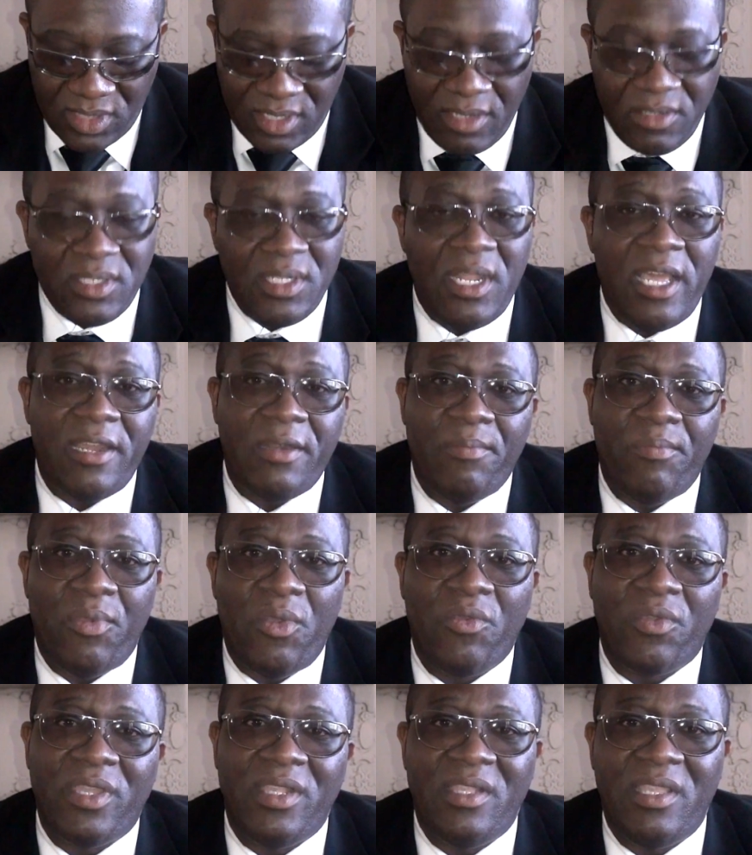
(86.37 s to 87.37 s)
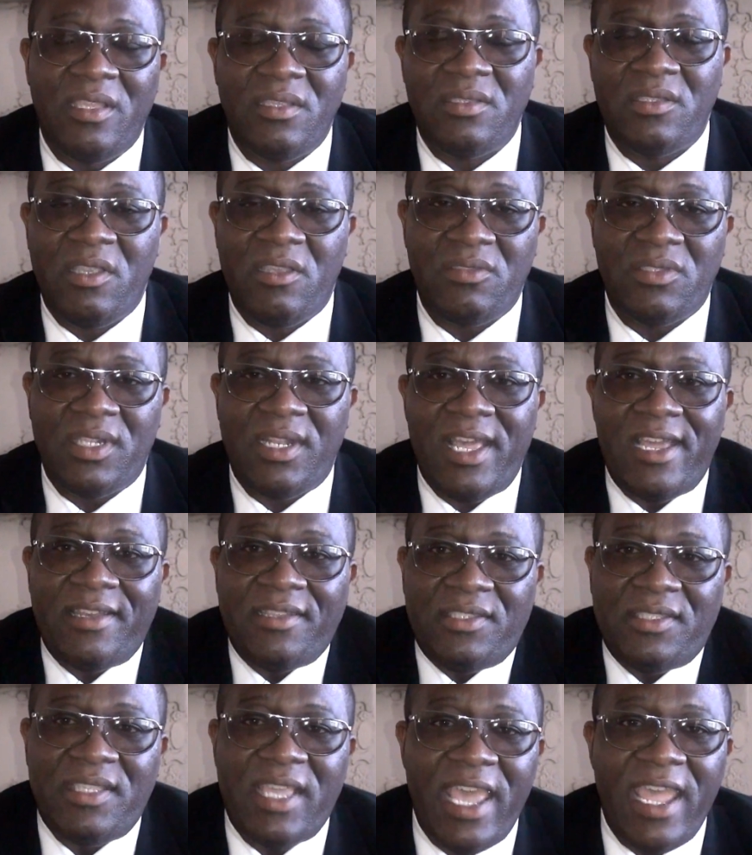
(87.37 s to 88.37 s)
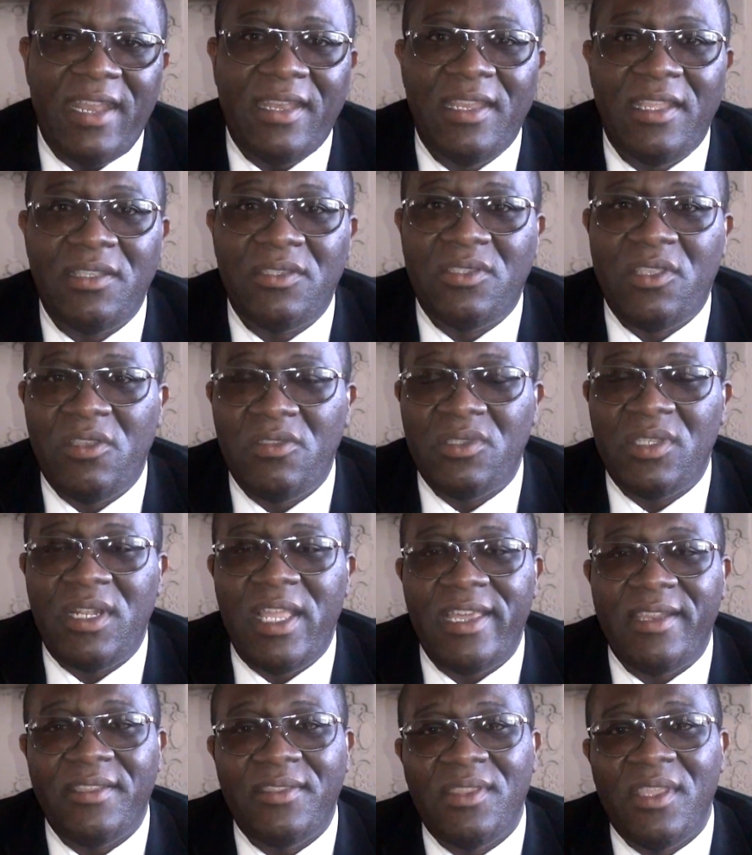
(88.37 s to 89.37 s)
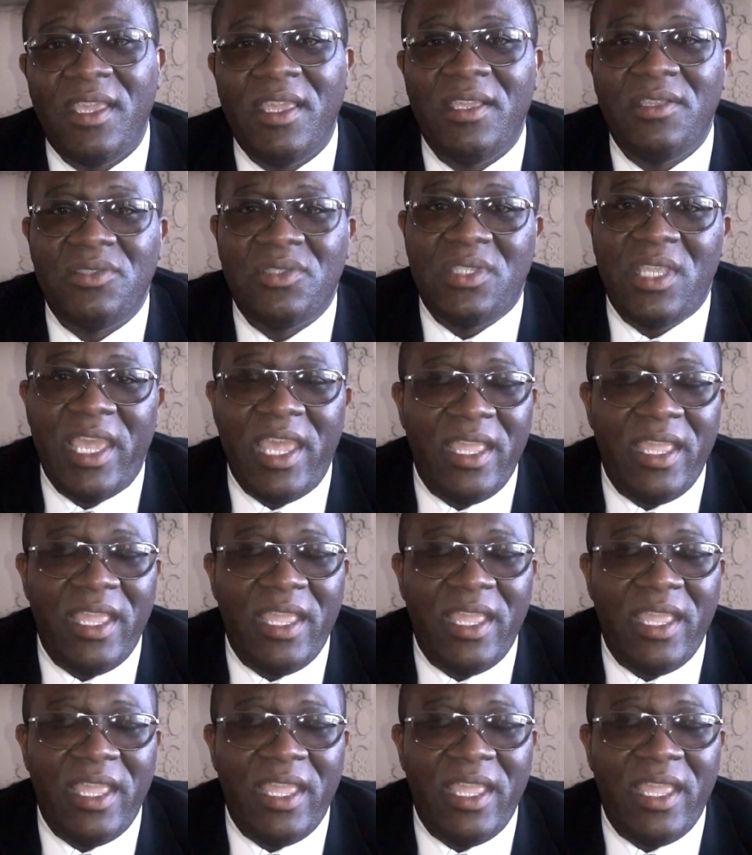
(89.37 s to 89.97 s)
There's a lot of brokenness. There's a lot of sadness. There's a lot of things